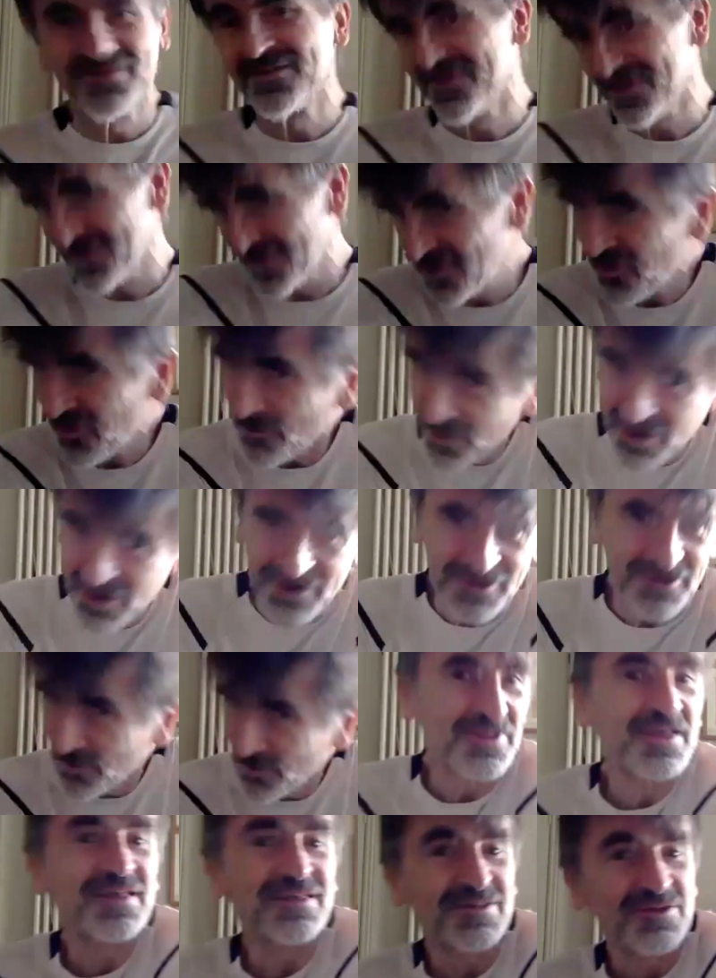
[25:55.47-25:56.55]
your partner
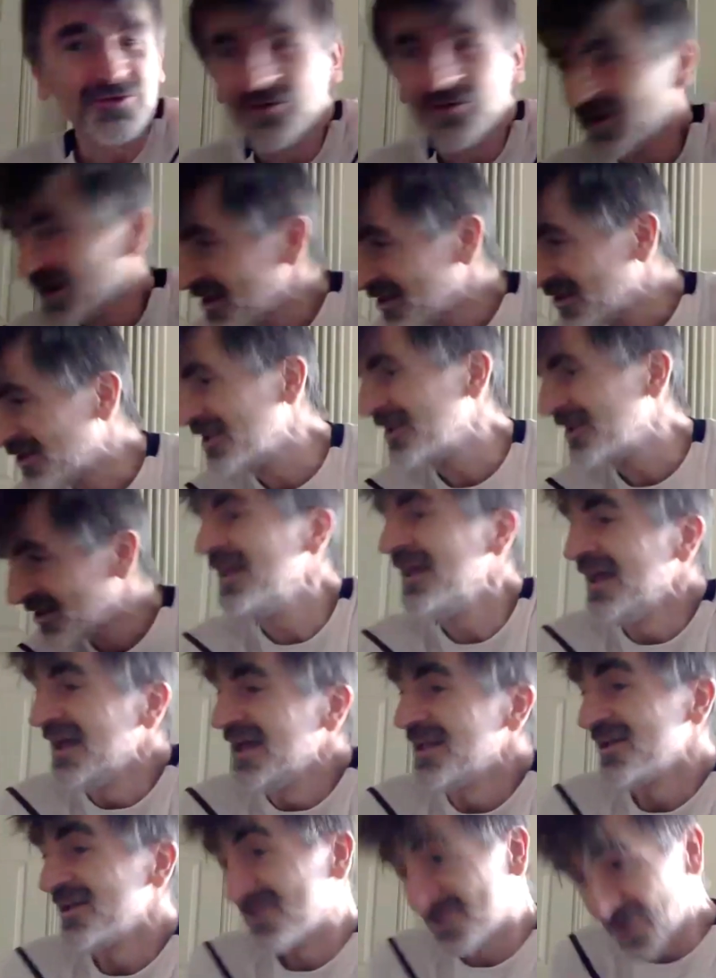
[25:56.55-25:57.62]
thinks you're actually
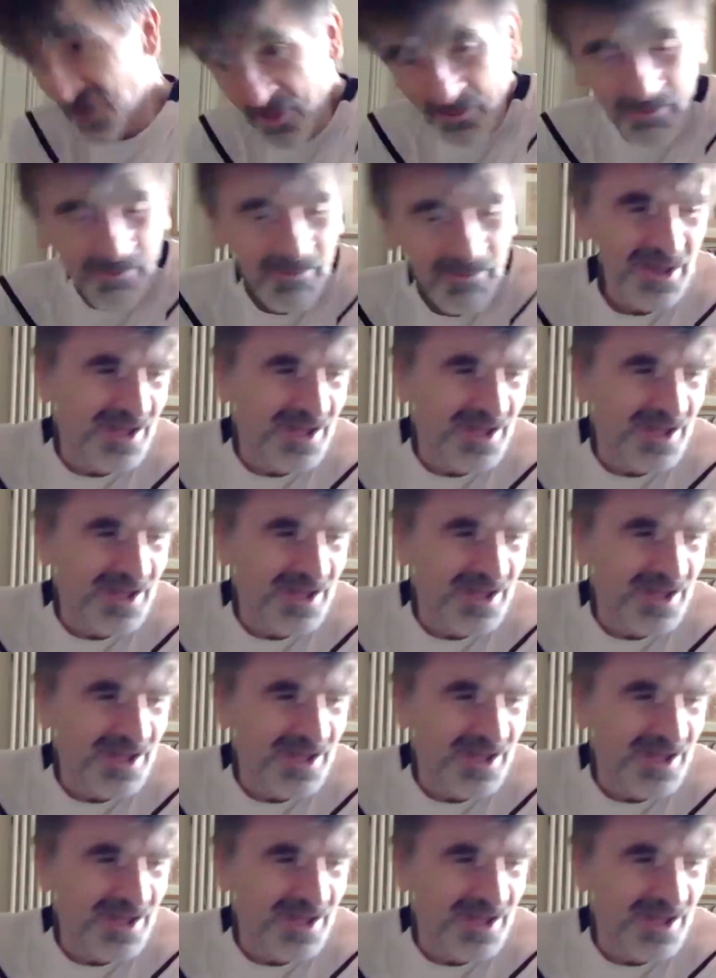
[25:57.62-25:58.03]
dumb,